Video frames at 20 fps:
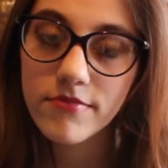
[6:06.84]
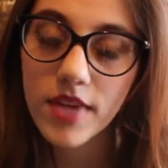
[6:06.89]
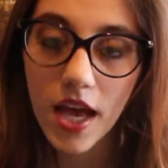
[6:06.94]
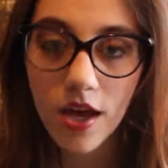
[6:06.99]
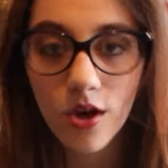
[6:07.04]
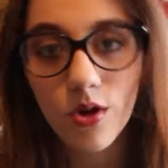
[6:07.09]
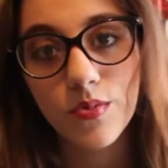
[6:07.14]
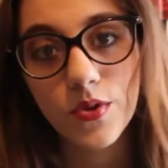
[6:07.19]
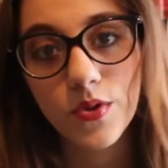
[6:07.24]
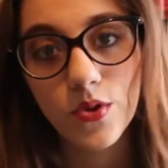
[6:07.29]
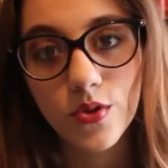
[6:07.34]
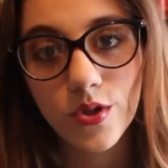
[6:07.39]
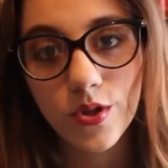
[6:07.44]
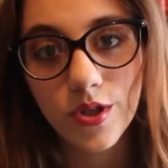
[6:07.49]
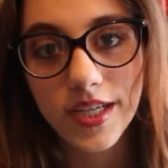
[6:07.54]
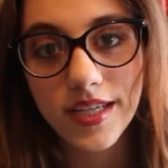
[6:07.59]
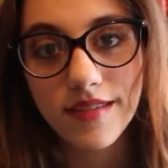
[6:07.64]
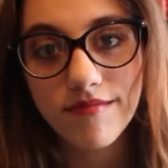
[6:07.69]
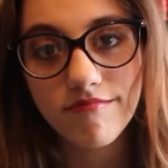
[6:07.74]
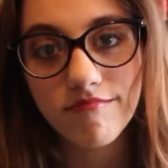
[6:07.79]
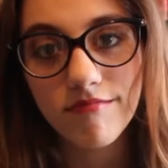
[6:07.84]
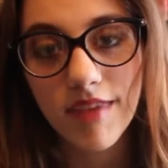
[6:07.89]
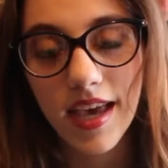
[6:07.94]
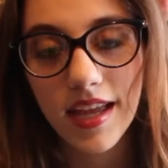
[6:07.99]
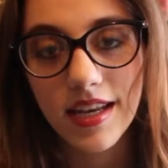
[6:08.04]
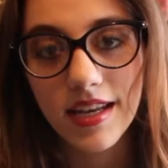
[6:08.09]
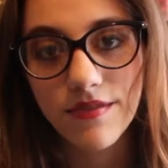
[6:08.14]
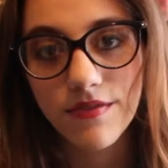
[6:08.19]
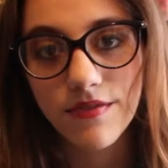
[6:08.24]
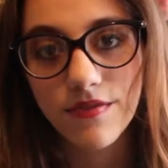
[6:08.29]
I hope you agree.
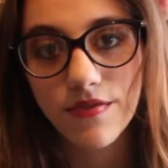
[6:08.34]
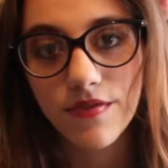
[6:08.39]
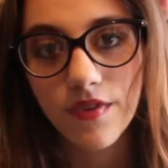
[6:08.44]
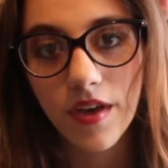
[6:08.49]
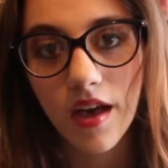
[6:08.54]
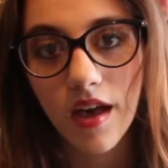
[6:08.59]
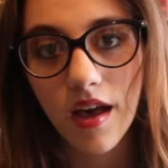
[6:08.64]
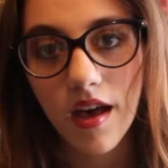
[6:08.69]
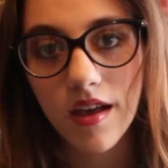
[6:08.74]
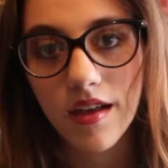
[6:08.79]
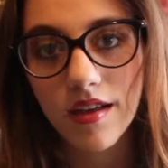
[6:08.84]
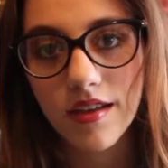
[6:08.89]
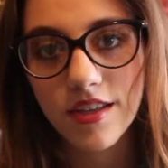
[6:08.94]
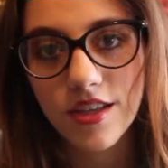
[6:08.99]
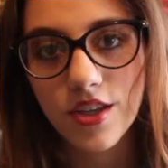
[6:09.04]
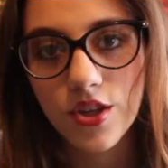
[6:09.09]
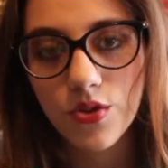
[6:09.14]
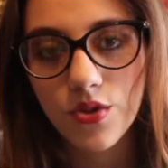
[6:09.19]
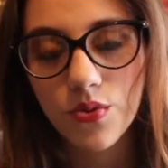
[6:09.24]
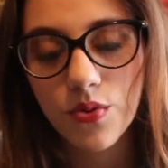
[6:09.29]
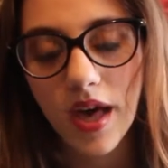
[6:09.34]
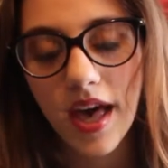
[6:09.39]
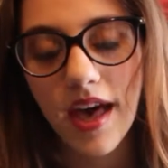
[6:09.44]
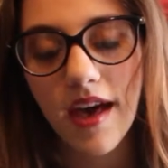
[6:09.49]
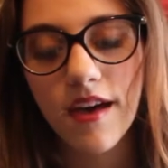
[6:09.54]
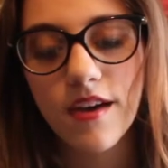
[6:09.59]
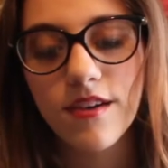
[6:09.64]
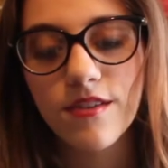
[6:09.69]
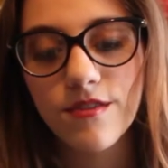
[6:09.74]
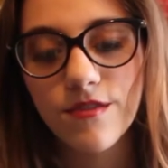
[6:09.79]
And if you
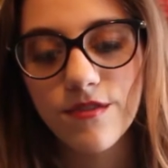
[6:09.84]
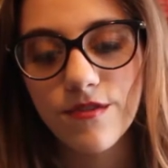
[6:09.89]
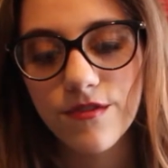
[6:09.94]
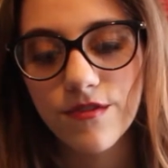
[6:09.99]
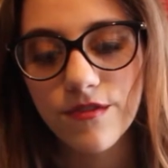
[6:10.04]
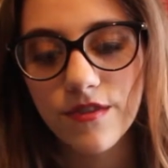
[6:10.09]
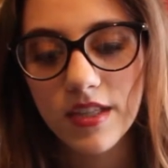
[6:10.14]
have